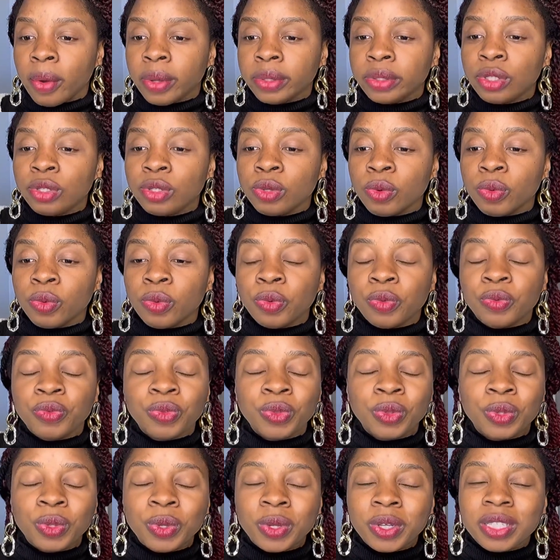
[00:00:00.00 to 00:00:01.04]
So
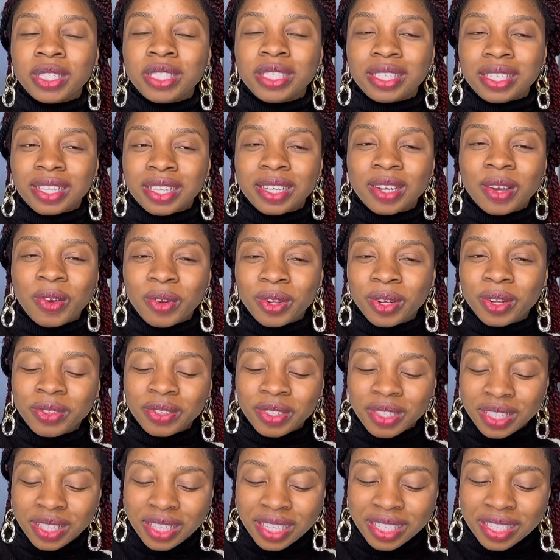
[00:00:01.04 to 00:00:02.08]
those one of
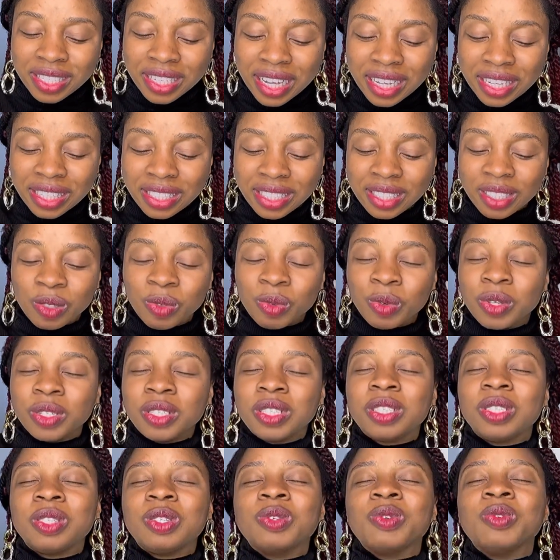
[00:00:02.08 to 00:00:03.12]
the things I did was
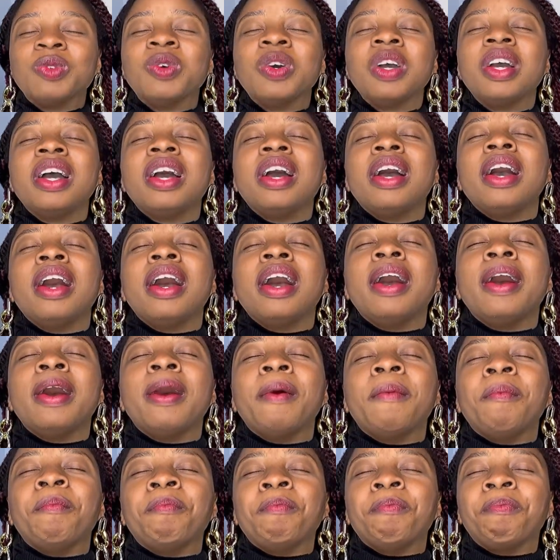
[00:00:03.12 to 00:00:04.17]
to
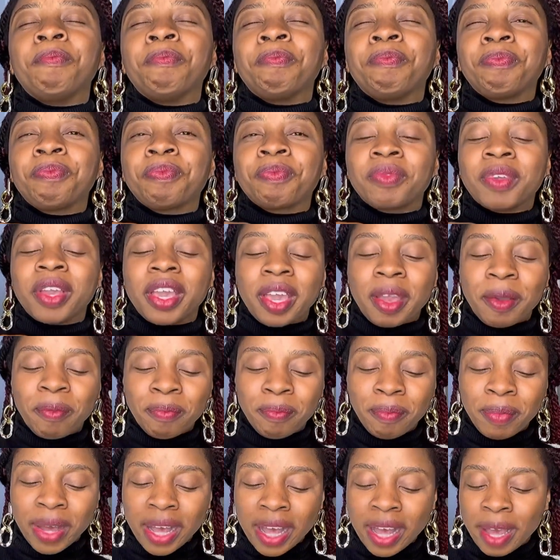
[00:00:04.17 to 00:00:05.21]
um,
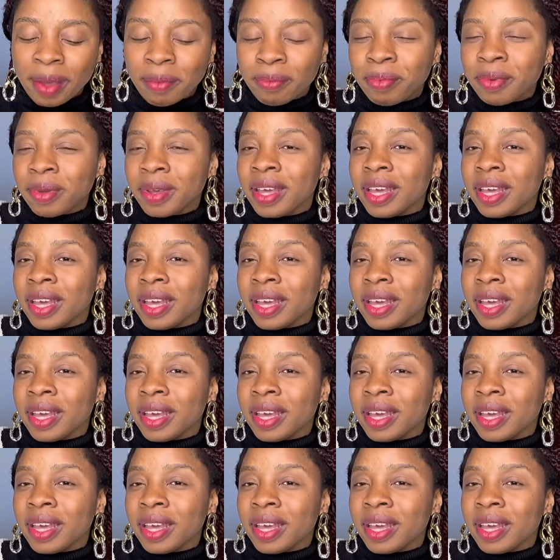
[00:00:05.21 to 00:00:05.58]
imbibe